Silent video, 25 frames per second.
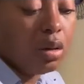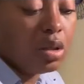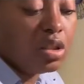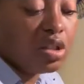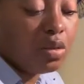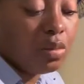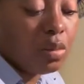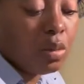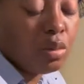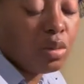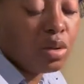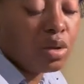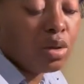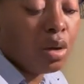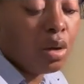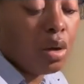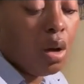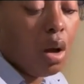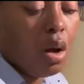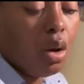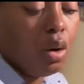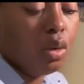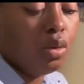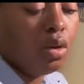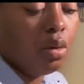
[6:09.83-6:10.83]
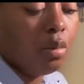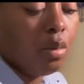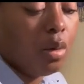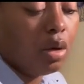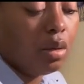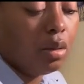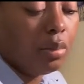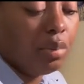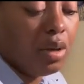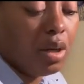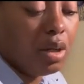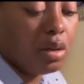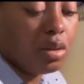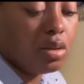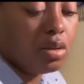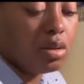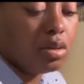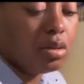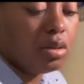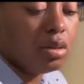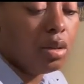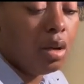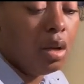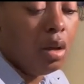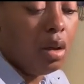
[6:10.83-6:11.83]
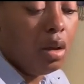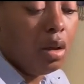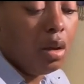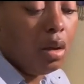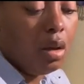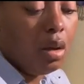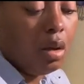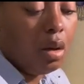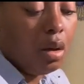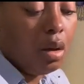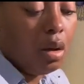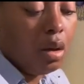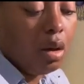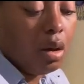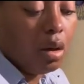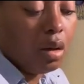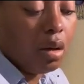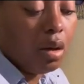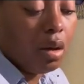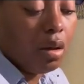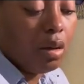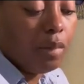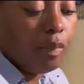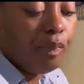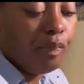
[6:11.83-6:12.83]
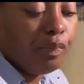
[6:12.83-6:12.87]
Someone was going to hold them on a pedestal. Okay.